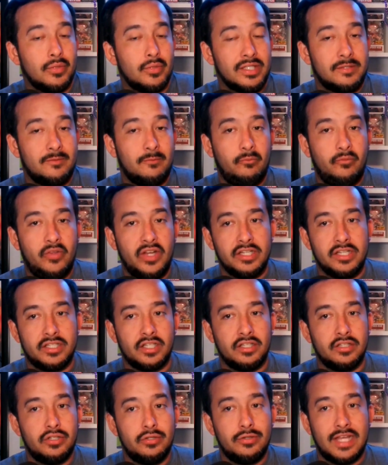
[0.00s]
was
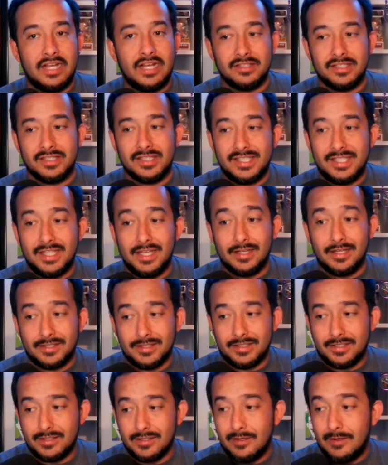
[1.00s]
finished in
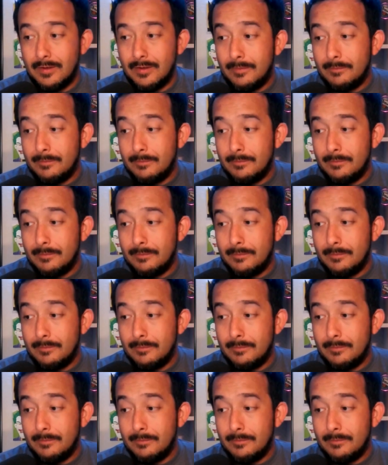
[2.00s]
2006.